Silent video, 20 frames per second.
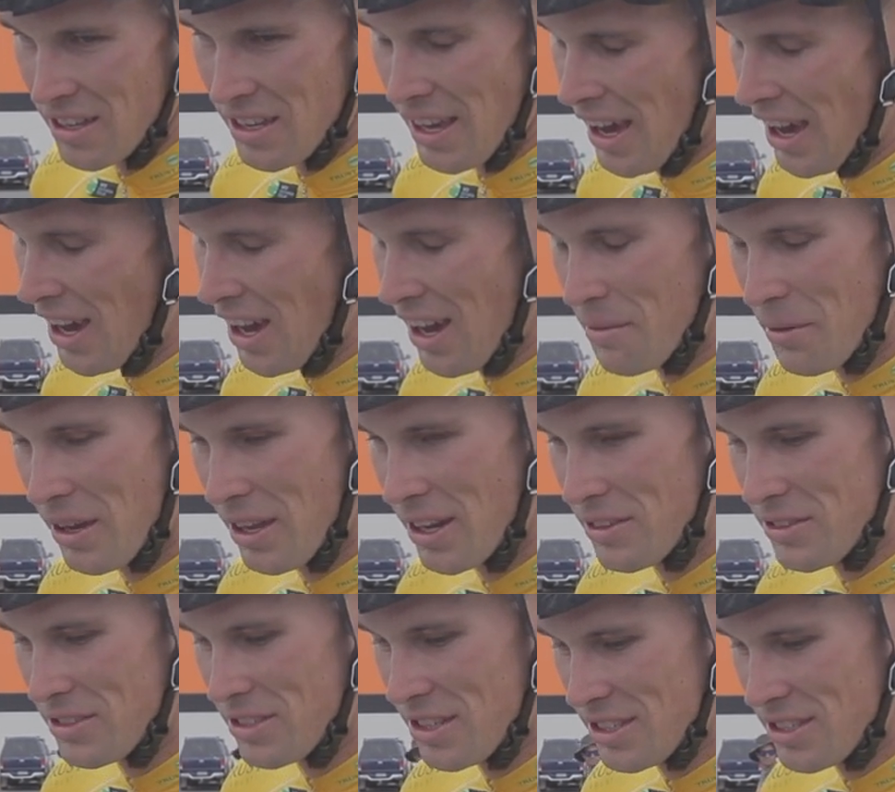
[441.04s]
yeah, I mean,
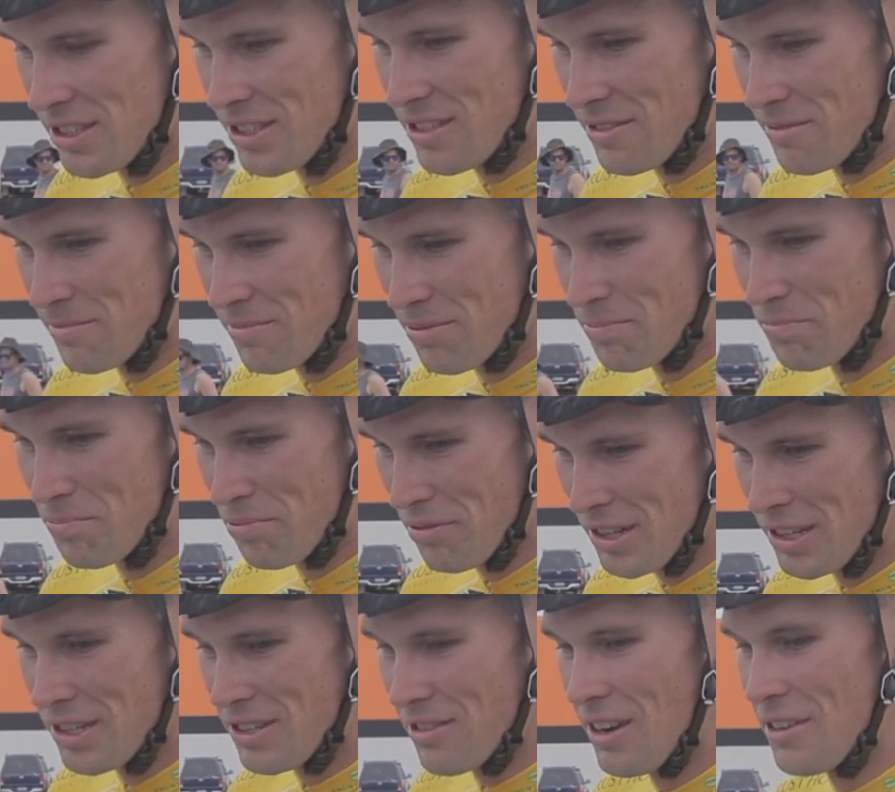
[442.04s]
it's just a
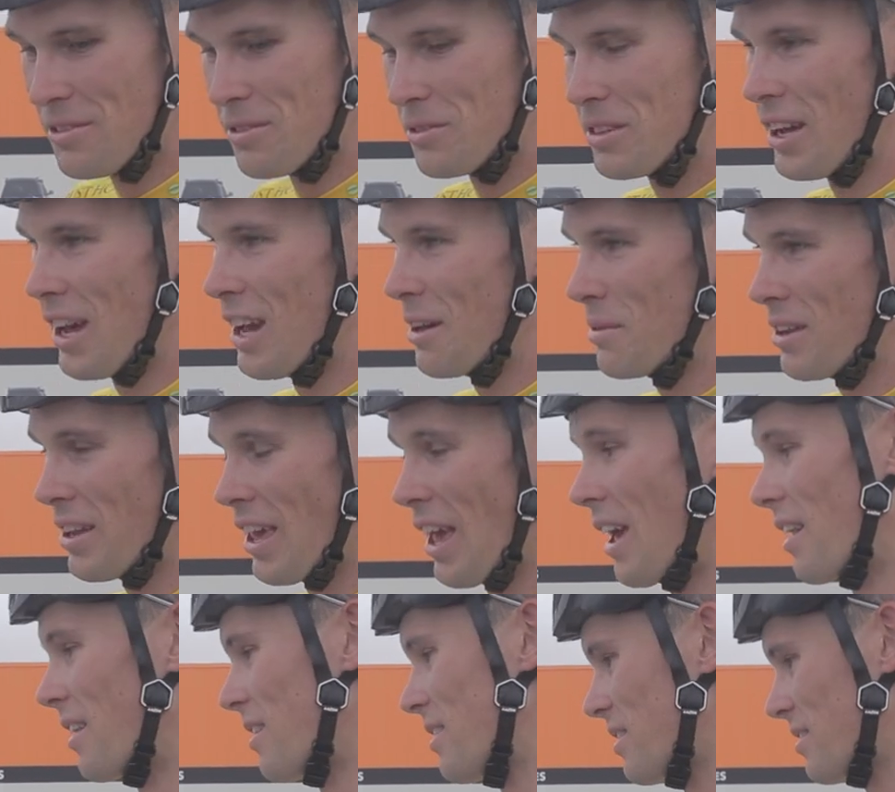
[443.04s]
pretty stressful day. But
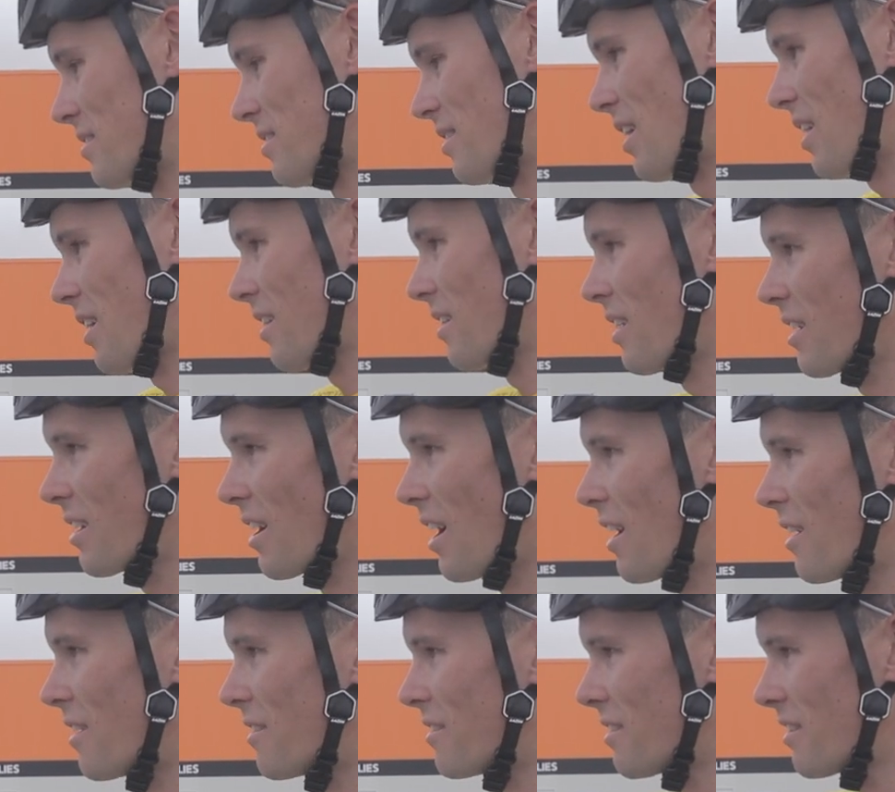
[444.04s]
again, just I
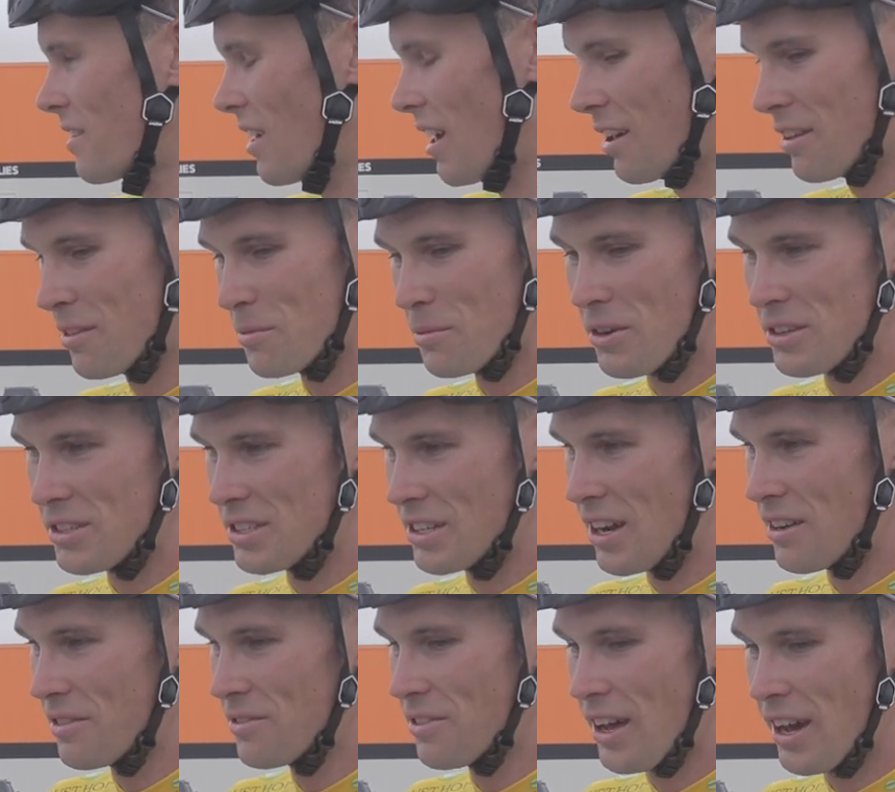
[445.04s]
can't thank the boys
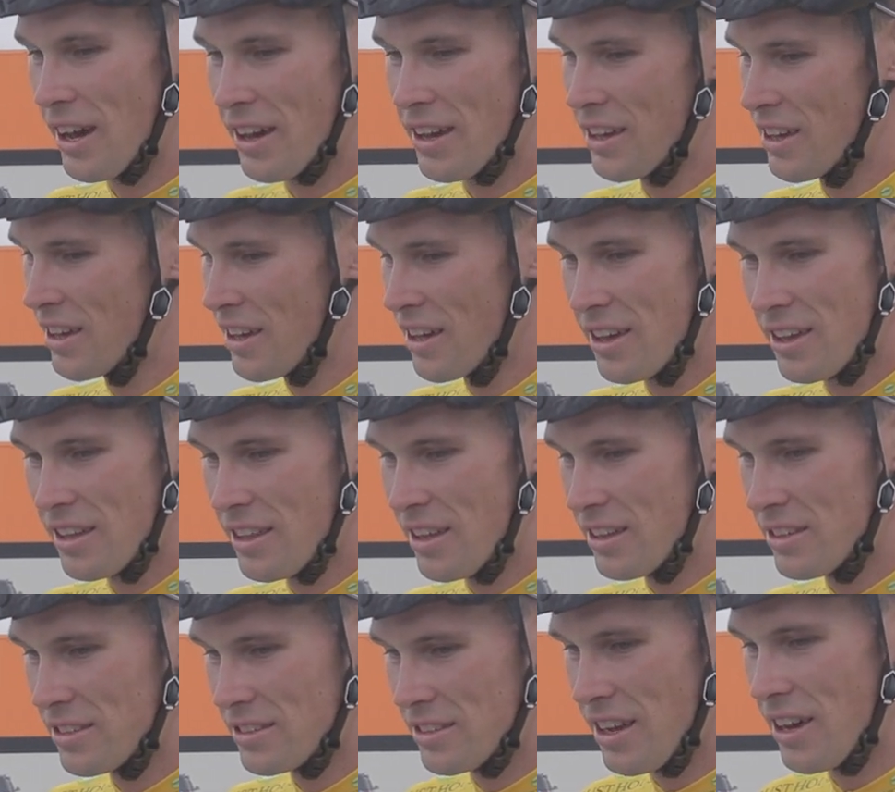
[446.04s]
enough. Like,
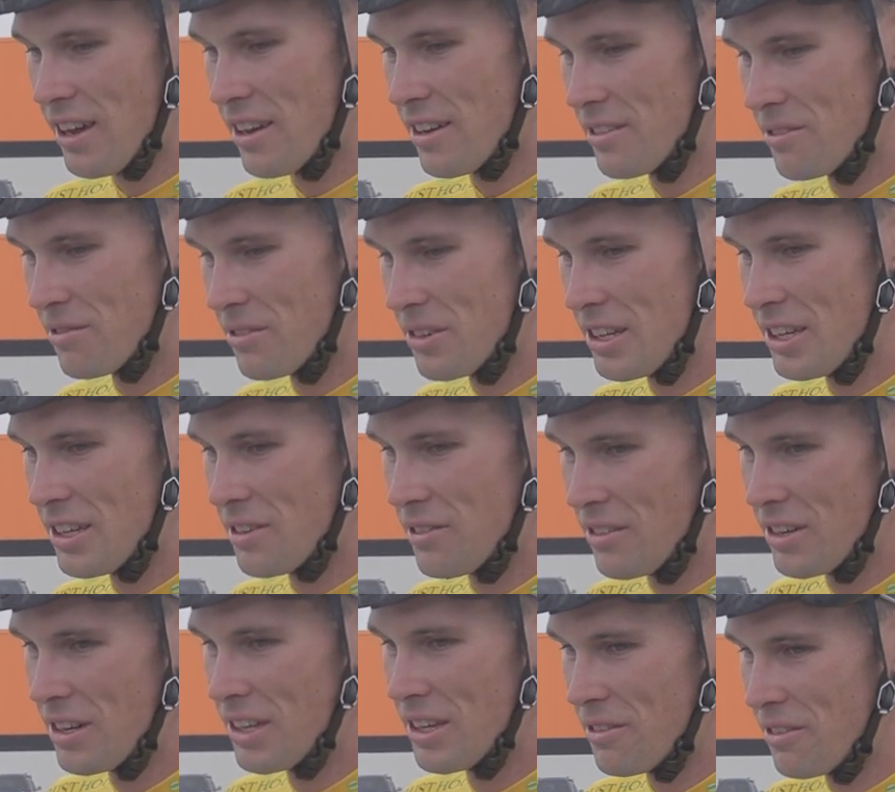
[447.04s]
they just, yeah, really,
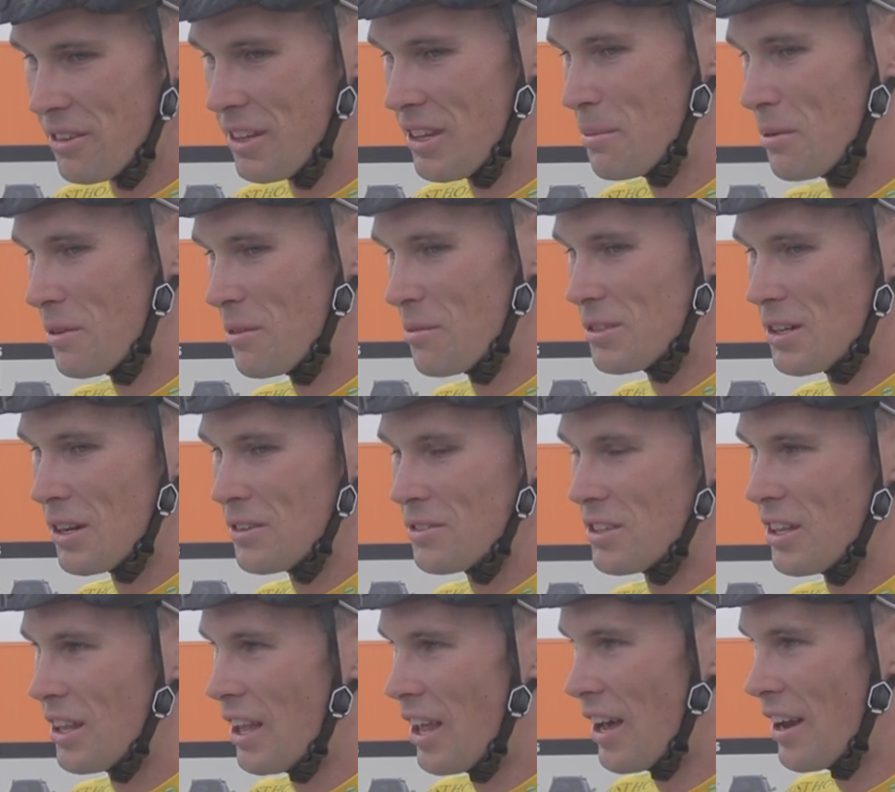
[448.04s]
really, really put
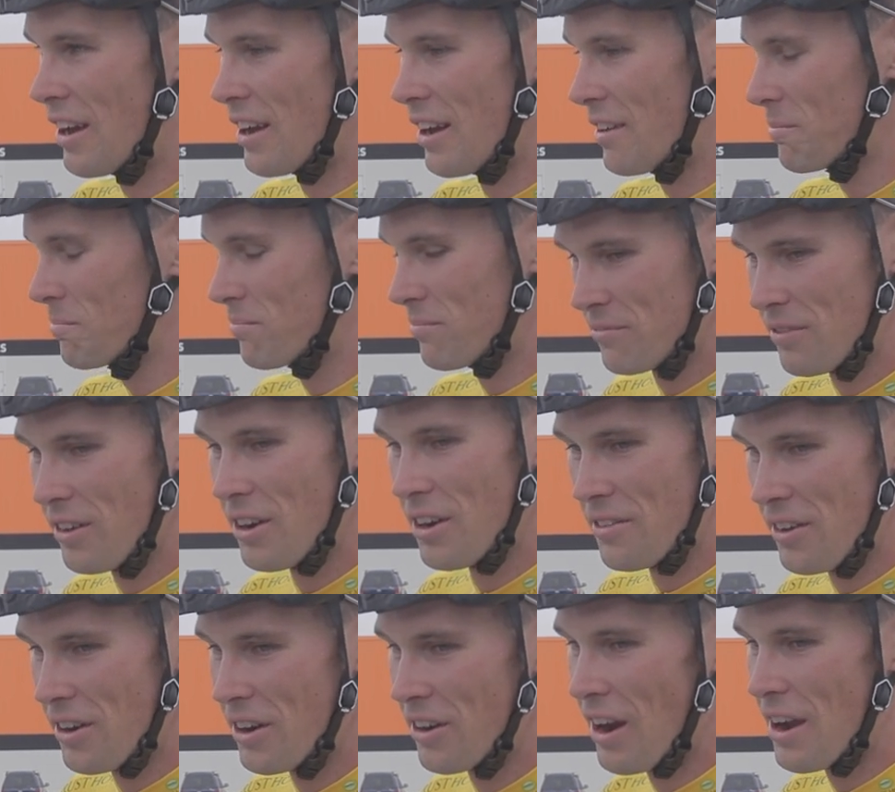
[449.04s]
themselves on the line. And I'm
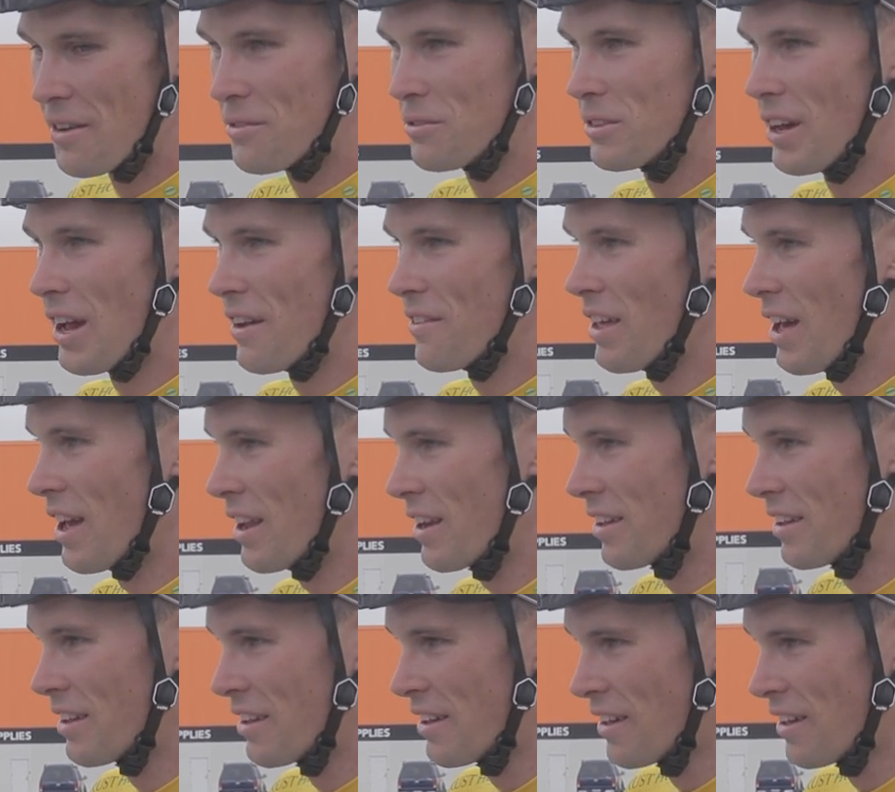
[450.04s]
very, very grateful to have that.